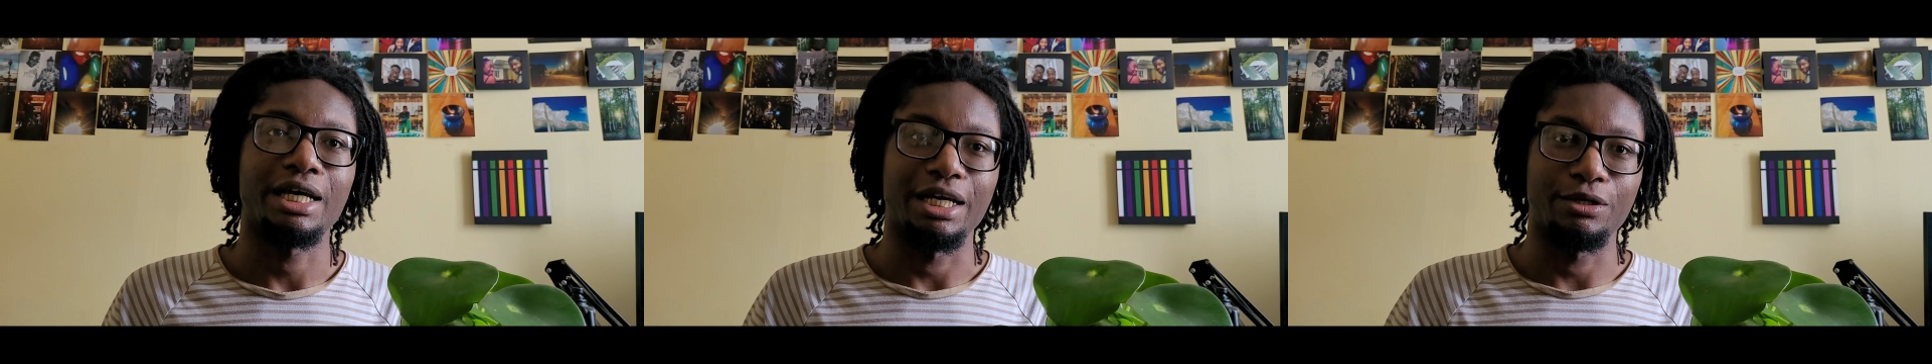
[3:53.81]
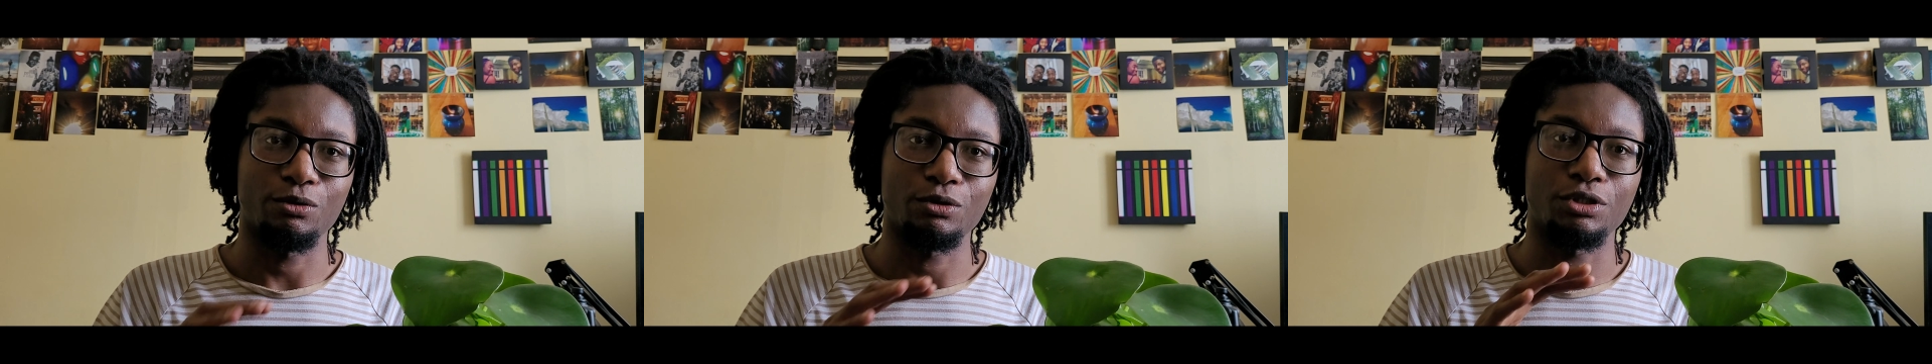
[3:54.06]

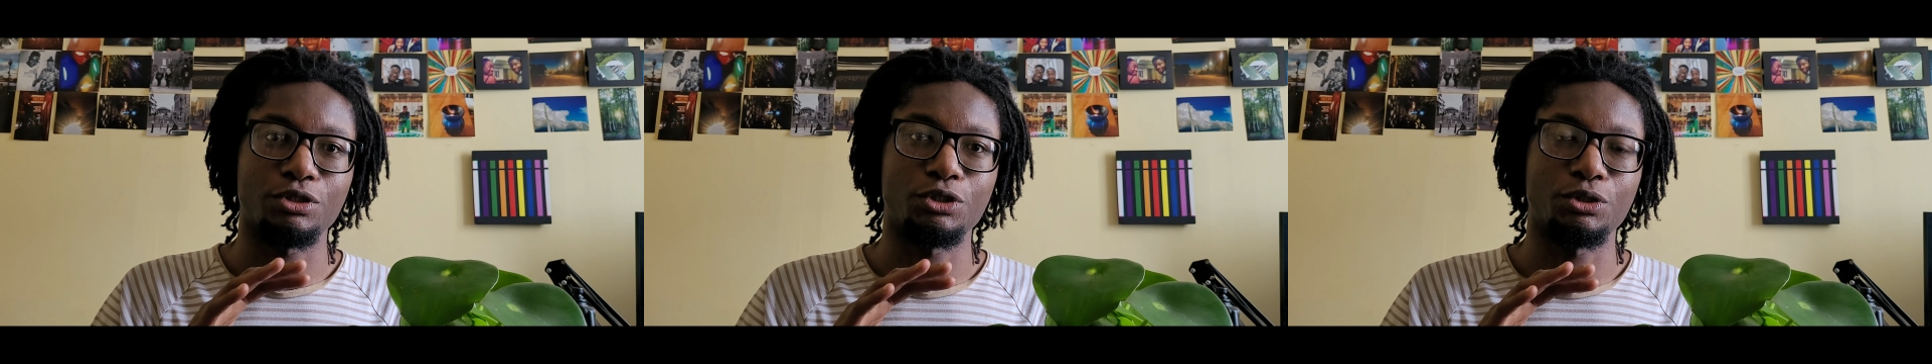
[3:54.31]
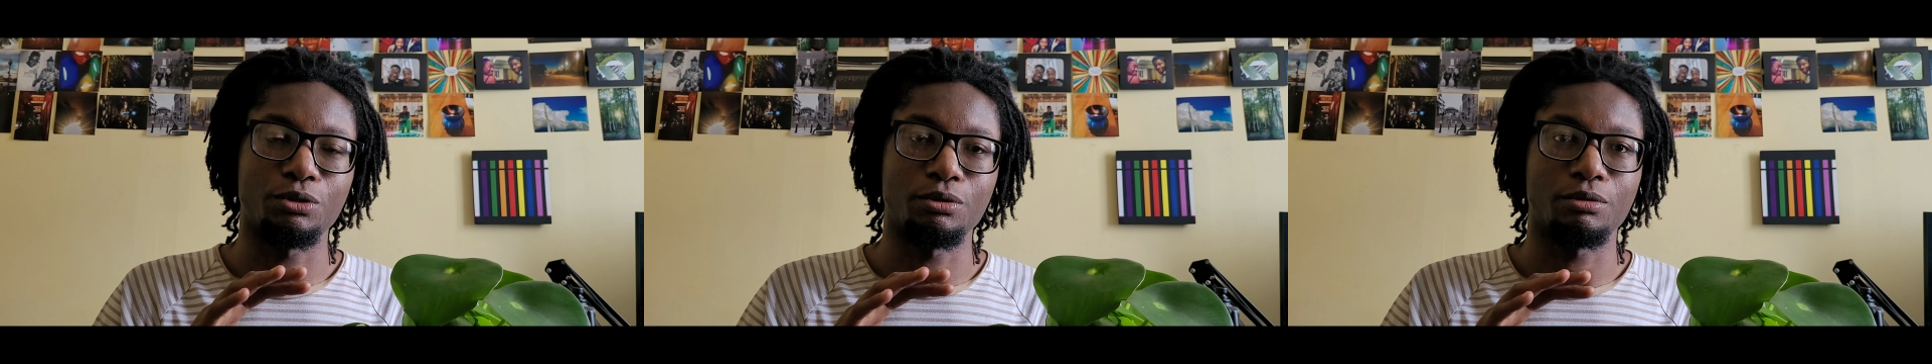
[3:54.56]
in order
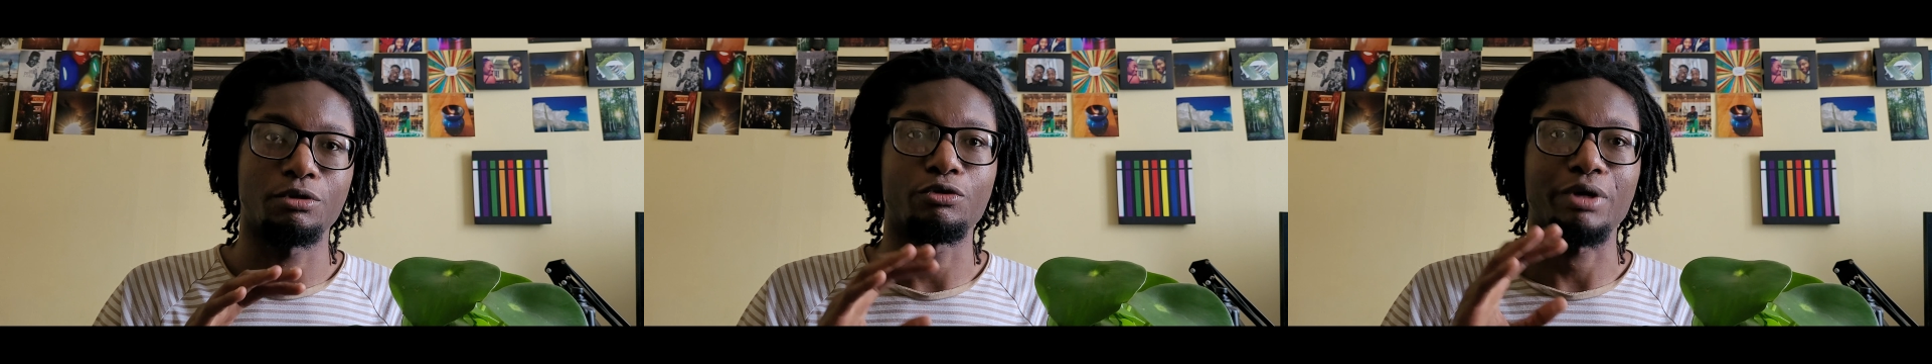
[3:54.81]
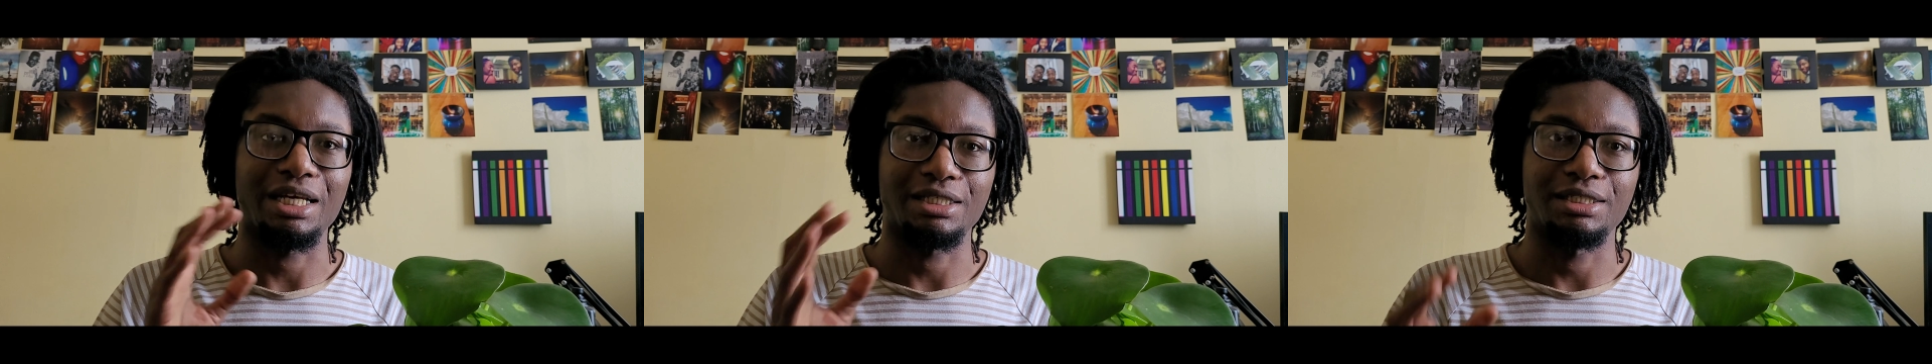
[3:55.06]
to
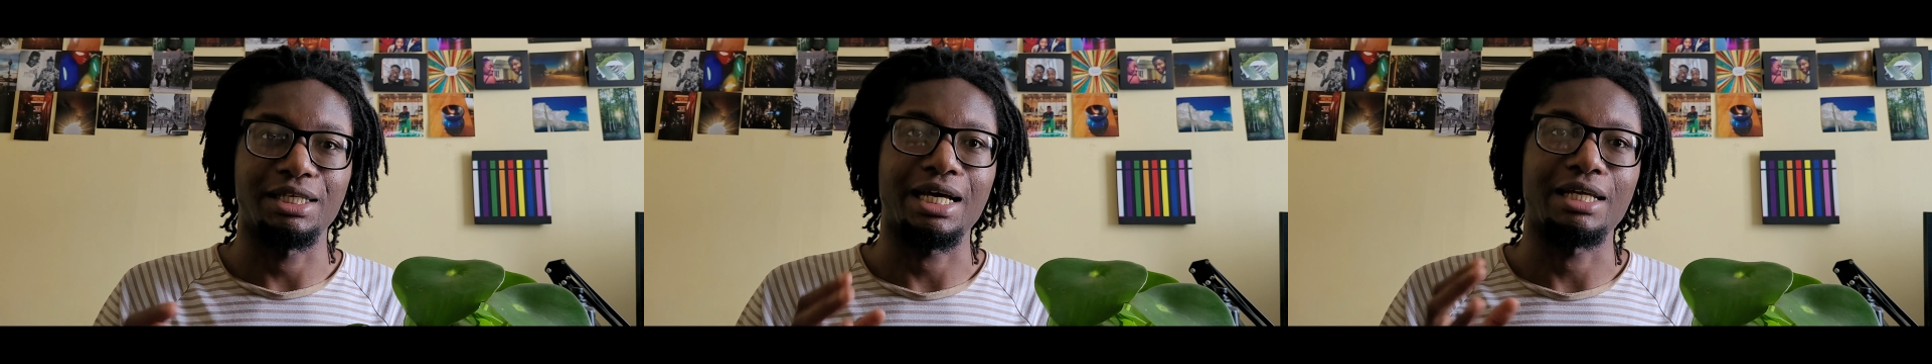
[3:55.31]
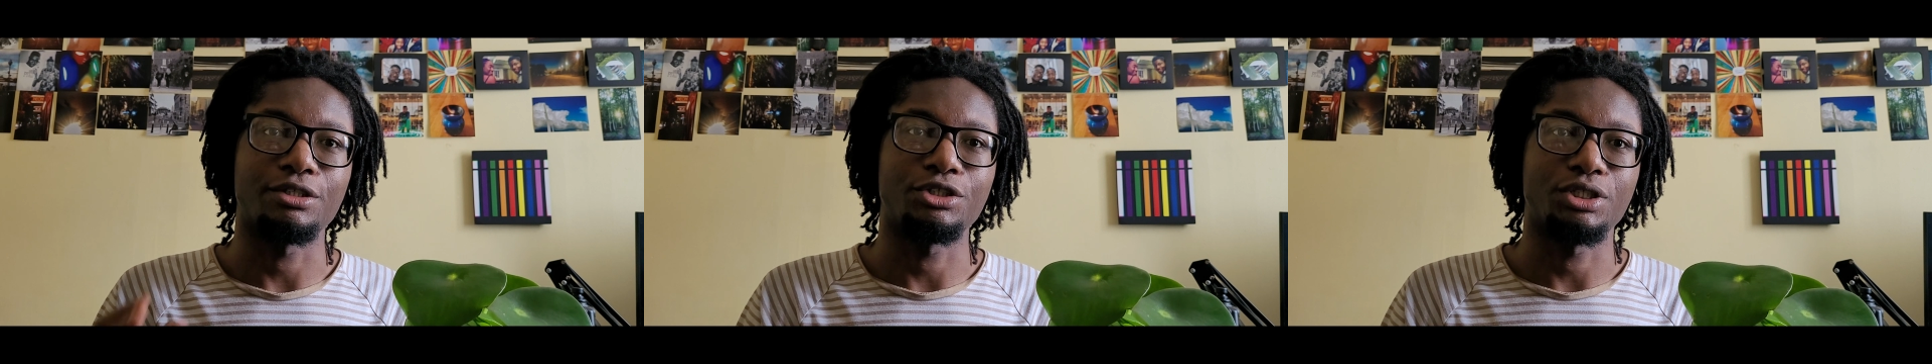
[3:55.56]
create the
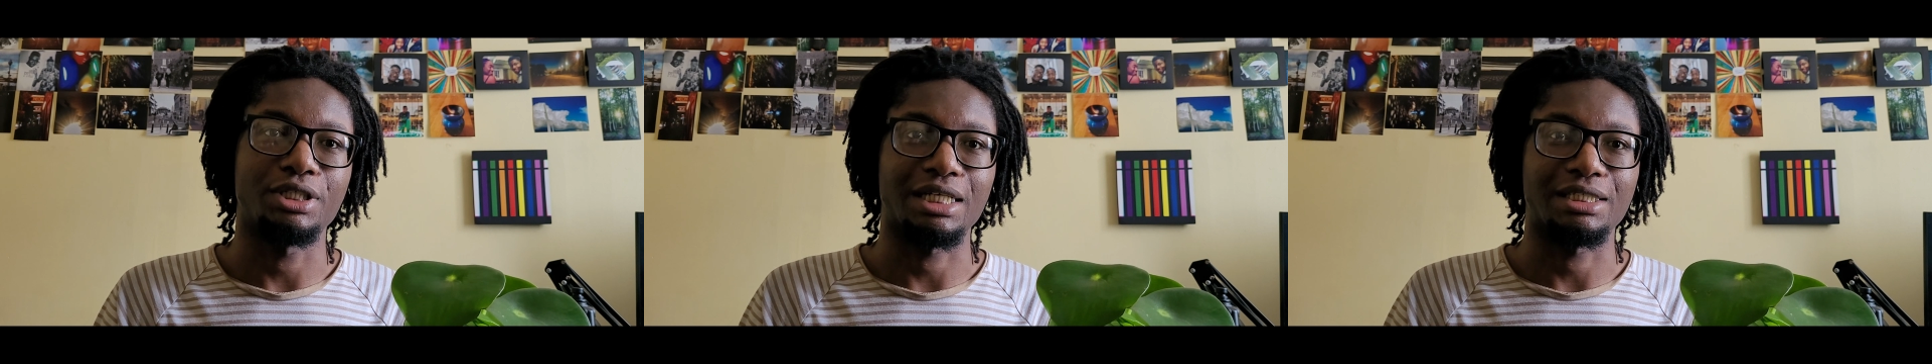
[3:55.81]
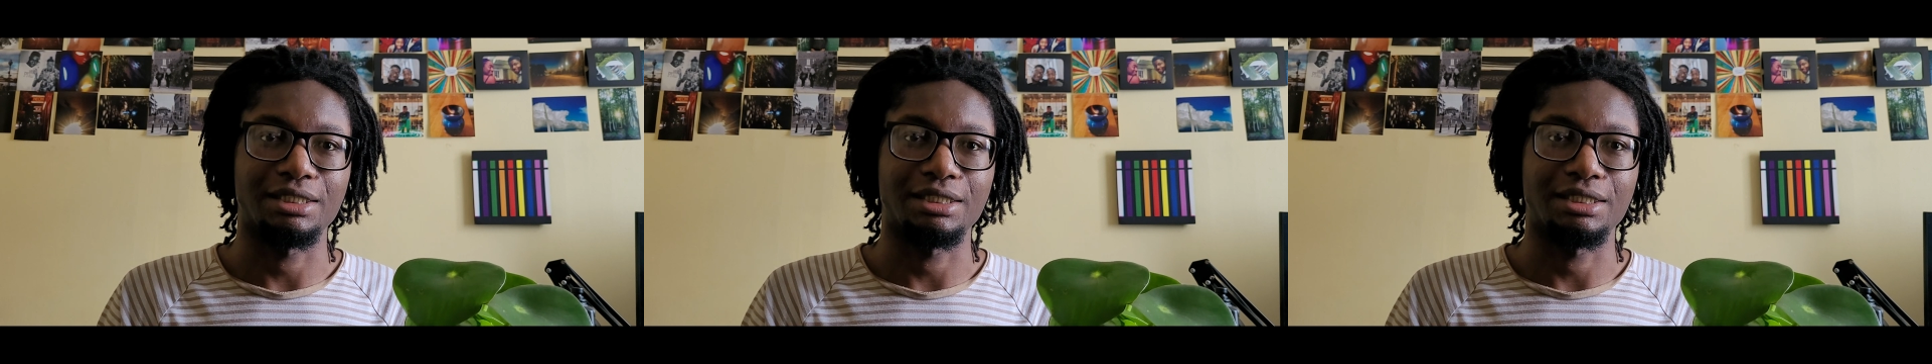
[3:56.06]
energy that